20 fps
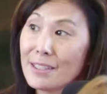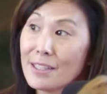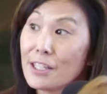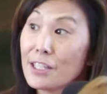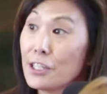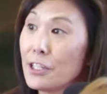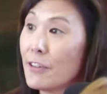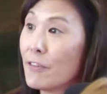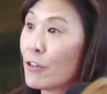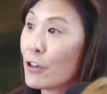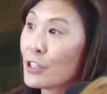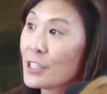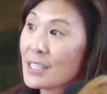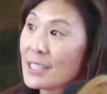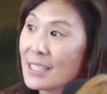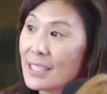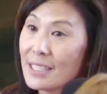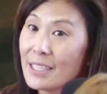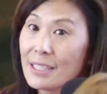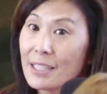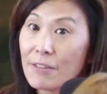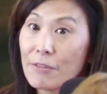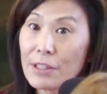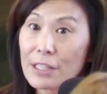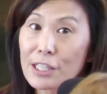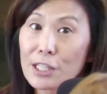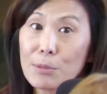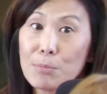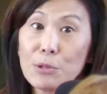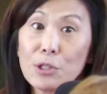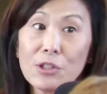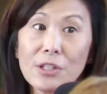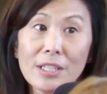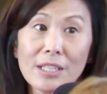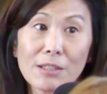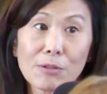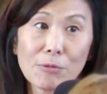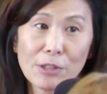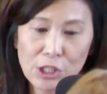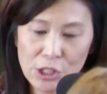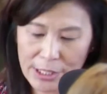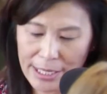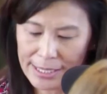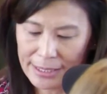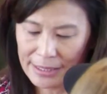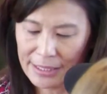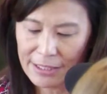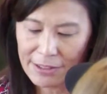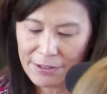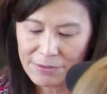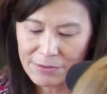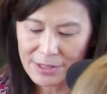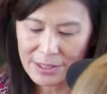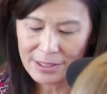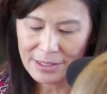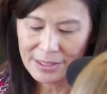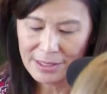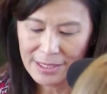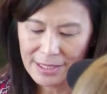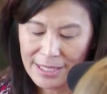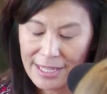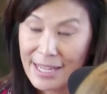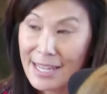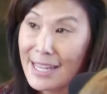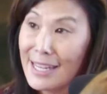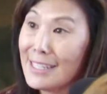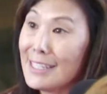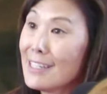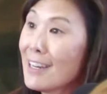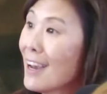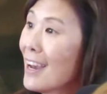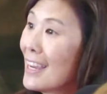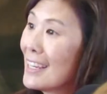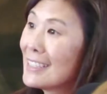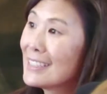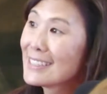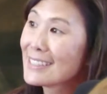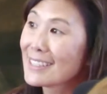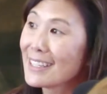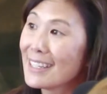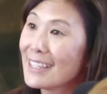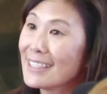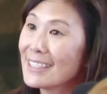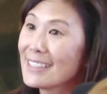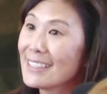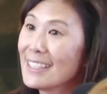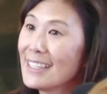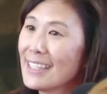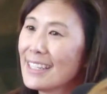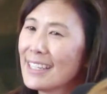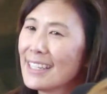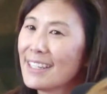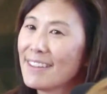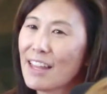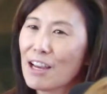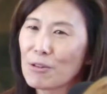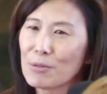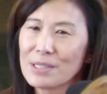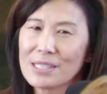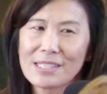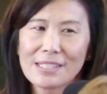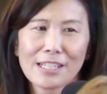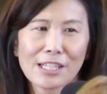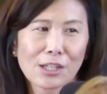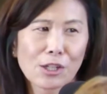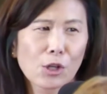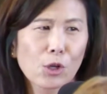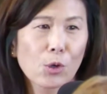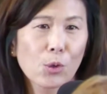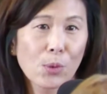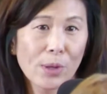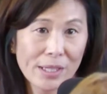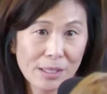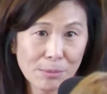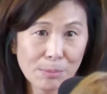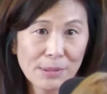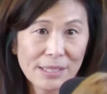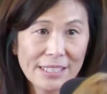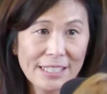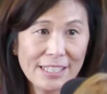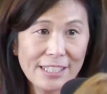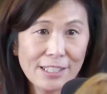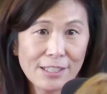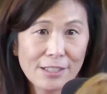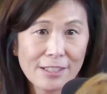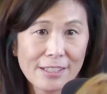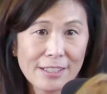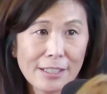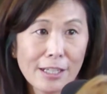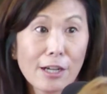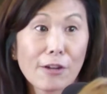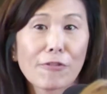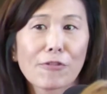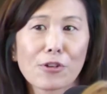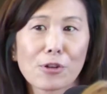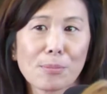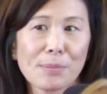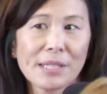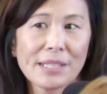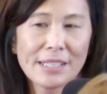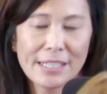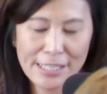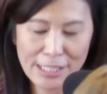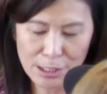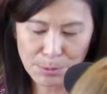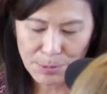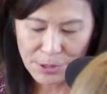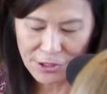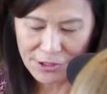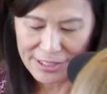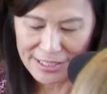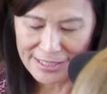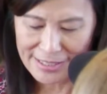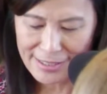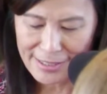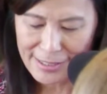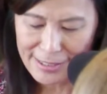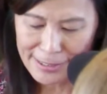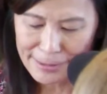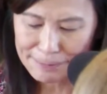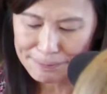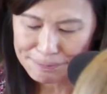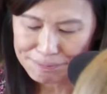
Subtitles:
the diversity of the community in which I lived. And in hindsight, that was an incredibly affirming experience.